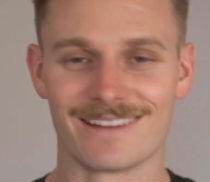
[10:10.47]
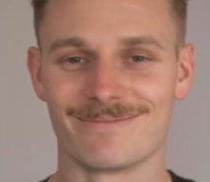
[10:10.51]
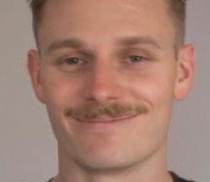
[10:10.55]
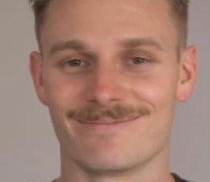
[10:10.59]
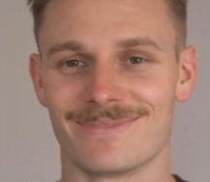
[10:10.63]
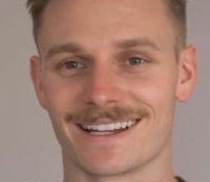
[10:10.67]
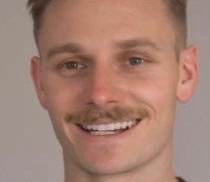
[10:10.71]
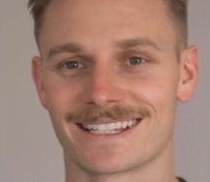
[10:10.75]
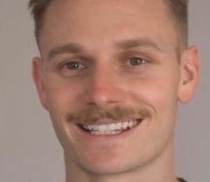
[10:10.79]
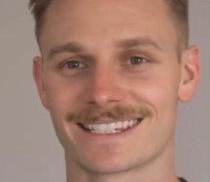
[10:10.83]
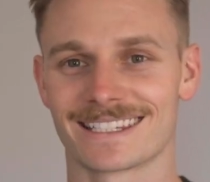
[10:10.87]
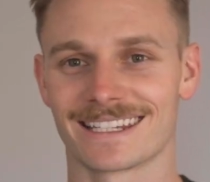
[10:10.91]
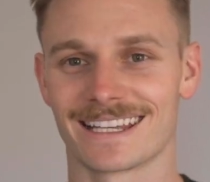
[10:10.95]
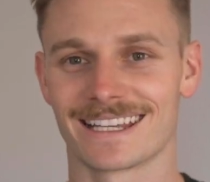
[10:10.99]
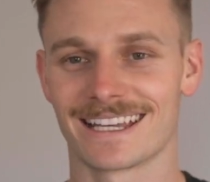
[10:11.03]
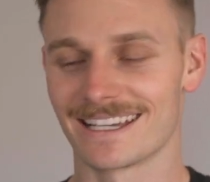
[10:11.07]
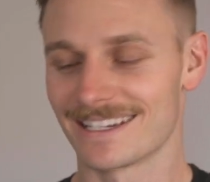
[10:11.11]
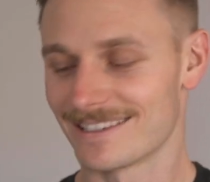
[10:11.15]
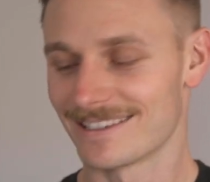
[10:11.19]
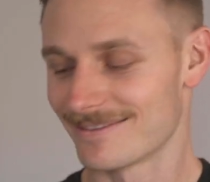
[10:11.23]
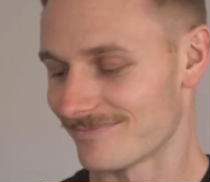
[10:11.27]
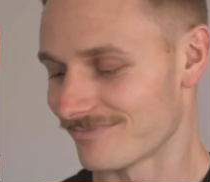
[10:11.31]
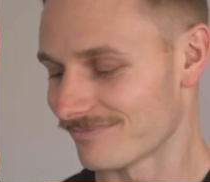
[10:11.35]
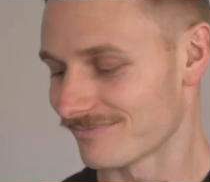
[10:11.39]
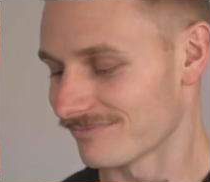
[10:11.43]
But
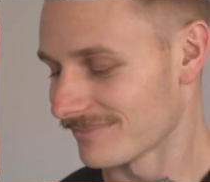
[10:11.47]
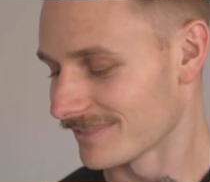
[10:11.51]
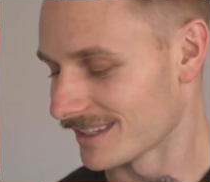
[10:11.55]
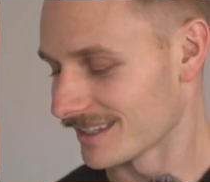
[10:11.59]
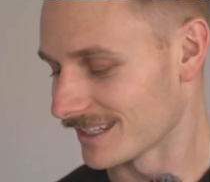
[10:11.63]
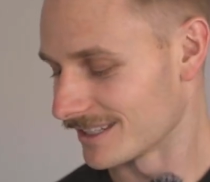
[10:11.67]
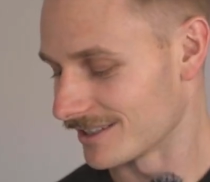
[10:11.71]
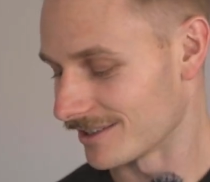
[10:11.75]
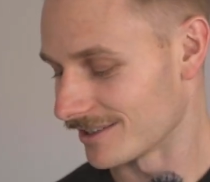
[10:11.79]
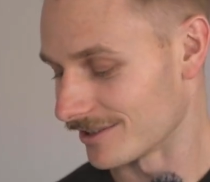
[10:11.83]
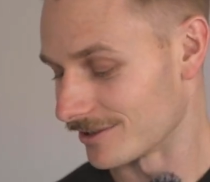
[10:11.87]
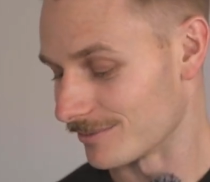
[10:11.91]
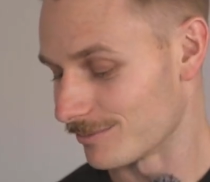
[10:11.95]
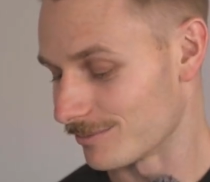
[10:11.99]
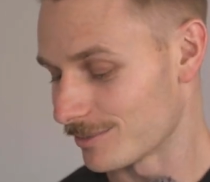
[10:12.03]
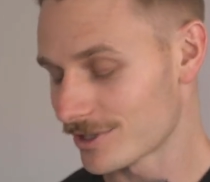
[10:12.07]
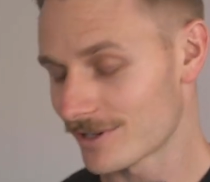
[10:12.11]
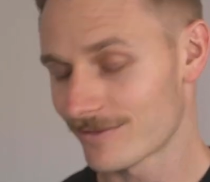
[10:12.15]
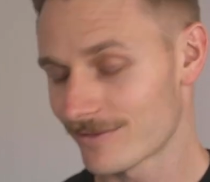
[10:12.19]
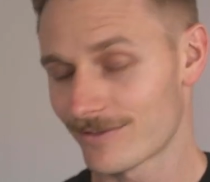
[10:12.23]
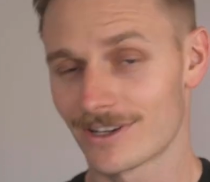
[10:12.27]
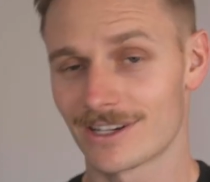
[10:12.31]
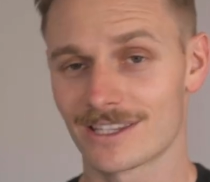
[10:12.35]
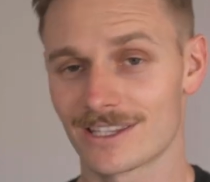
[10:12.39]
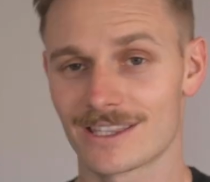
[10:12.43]
yeah, you put
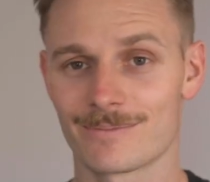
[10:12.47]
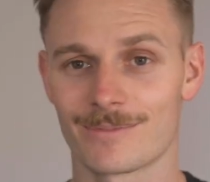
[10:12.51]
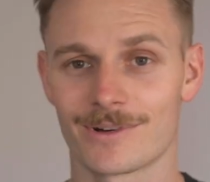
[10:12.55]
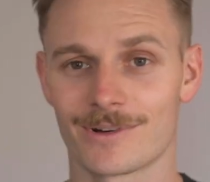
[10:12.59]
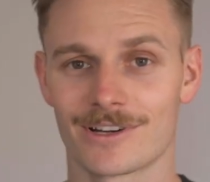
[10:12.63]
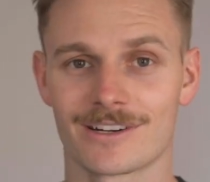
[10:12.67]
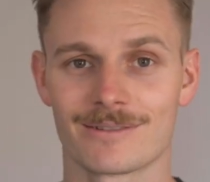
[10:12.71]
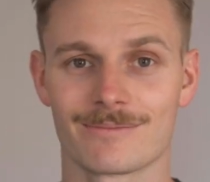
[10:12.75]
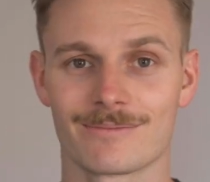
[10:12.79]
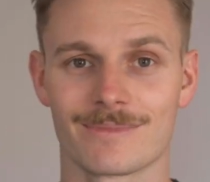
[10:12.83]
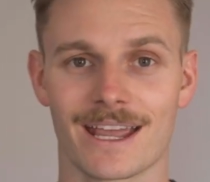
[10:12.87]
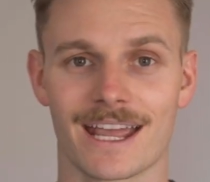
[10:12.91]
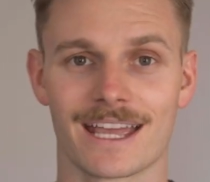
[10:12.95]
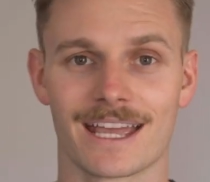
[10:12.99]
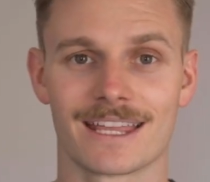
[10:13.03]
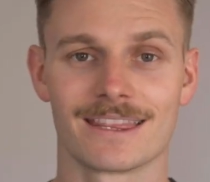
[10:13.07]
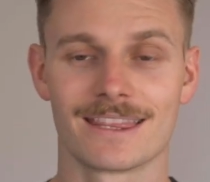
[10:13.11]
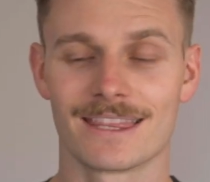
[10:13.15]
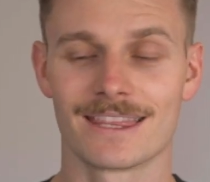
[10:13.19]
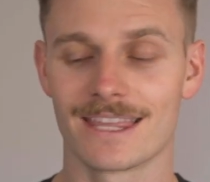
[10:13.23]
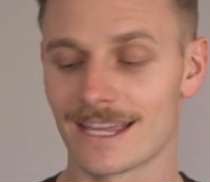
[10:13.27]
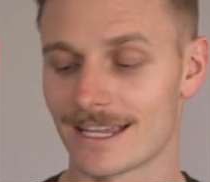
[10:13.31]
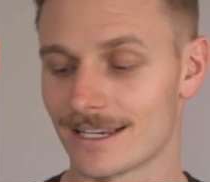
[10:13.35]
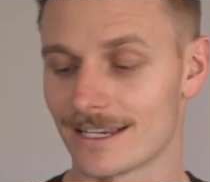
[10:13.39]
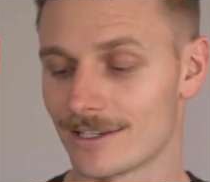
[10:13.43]
your phone at the bottom
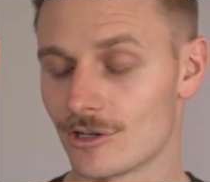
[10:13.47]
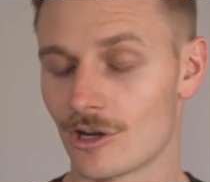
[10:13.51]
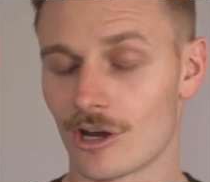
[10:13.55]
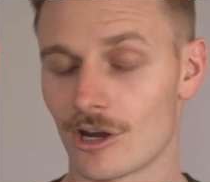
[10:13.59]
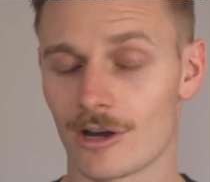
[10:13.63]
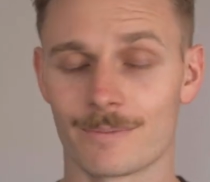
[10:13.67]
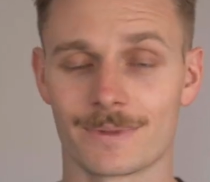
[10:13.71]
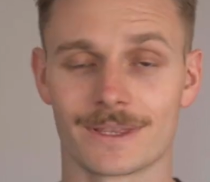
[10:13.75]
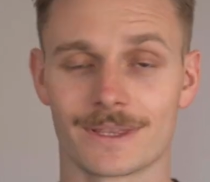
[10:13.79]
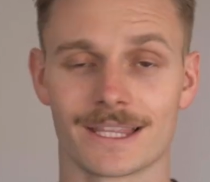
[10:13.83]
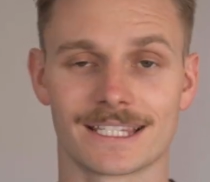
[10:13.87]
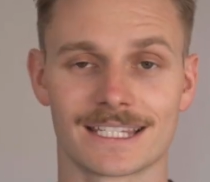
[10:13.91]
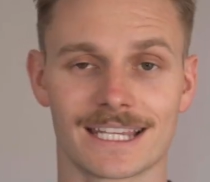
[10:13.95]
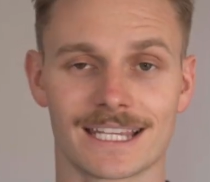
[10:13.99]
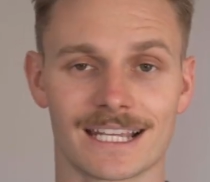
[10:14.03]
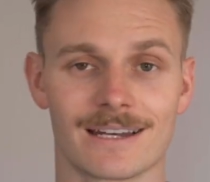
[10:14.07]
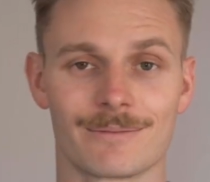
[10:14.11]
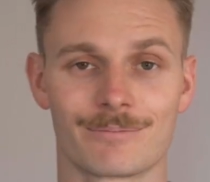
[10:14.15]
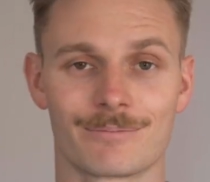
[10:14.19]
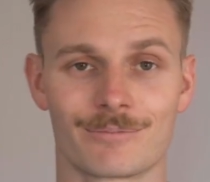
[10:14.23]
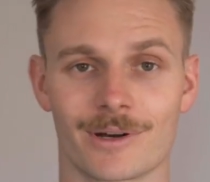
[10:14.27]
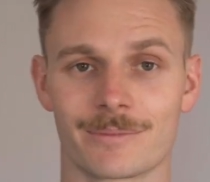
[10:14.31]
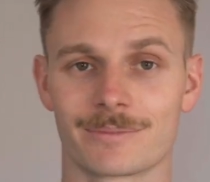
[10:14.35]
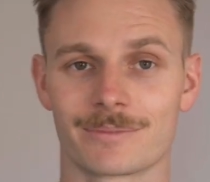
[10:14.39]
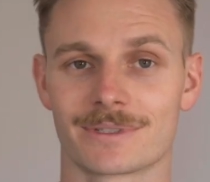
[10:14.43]
and then you open the
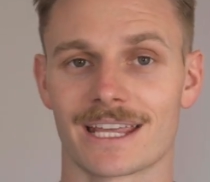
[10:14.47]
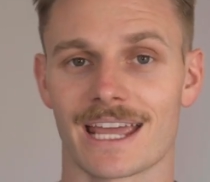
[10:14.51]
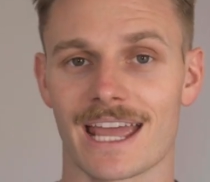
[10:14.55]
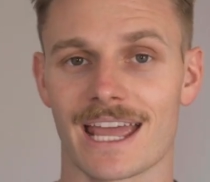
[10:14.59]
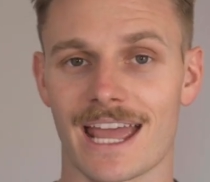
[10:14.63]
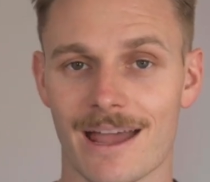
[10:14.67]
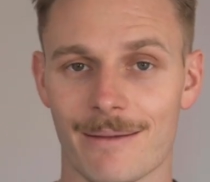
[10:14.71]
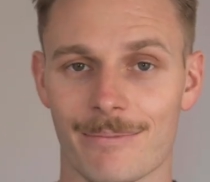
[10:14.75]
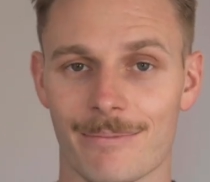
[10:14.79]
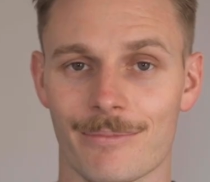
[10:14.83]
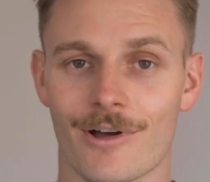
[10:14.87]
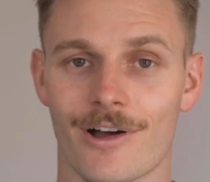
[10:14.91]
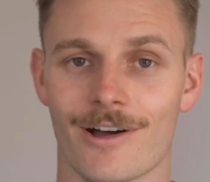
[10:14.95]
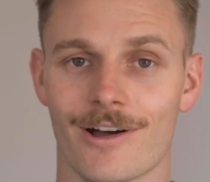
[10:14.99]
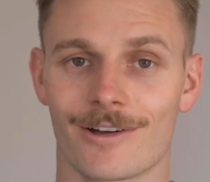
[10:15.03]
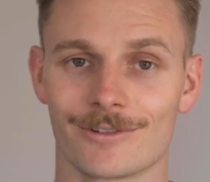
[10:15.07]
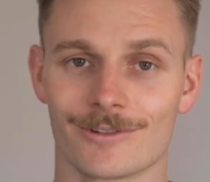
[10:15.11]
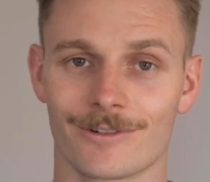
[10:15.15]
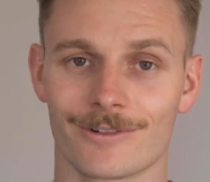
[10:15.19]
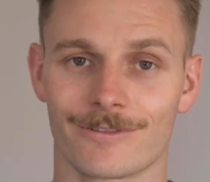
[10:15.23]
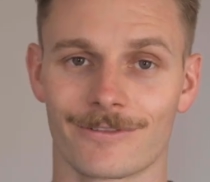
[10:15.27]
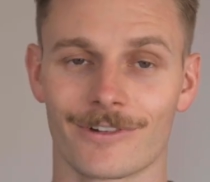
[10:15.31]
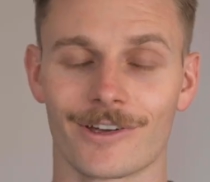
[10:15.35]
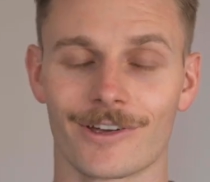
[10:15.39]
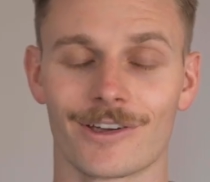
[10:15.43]
teleprompter app on
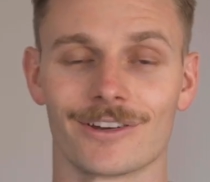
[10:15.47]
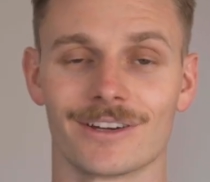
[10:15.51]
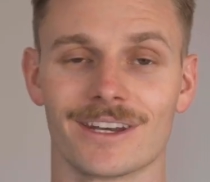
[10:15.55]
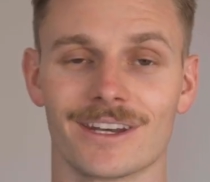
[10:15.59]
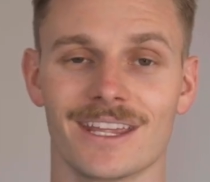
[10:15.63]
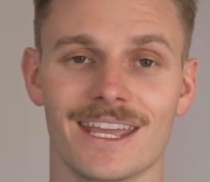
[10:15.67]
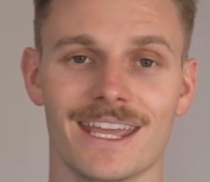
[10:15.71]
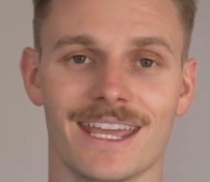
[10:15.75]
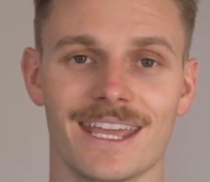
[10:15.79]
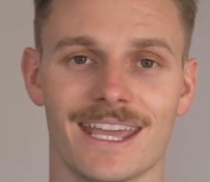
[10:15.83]
your phone,